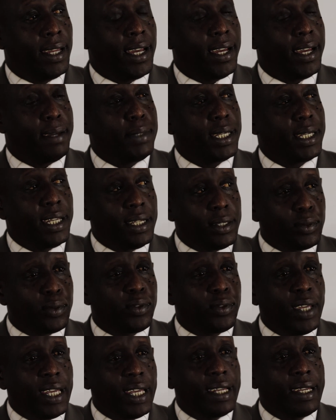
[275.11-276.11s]
I begin to
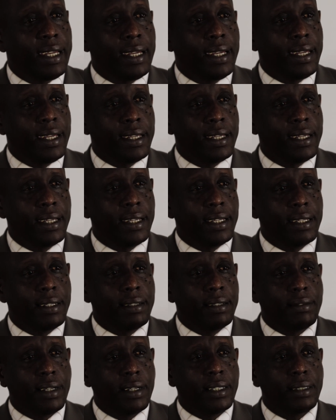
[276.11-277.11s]
think,
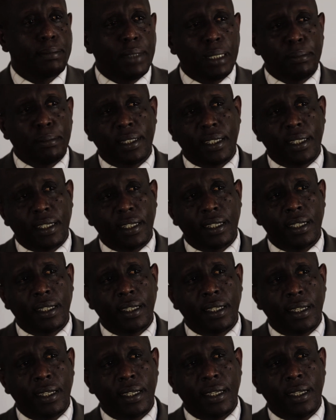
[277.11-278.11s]
well,
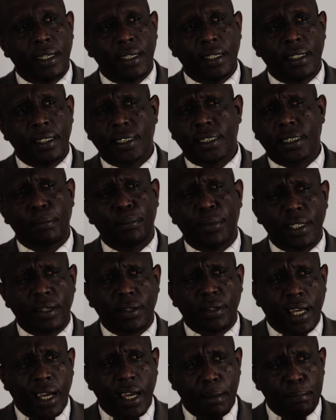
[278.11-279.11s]
maybe something
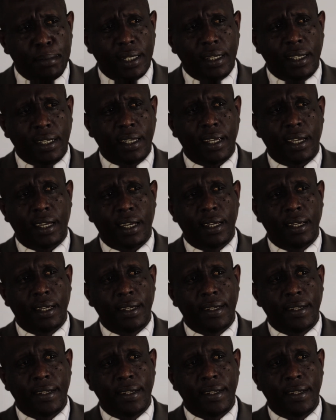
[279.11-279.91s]
gonna happen here.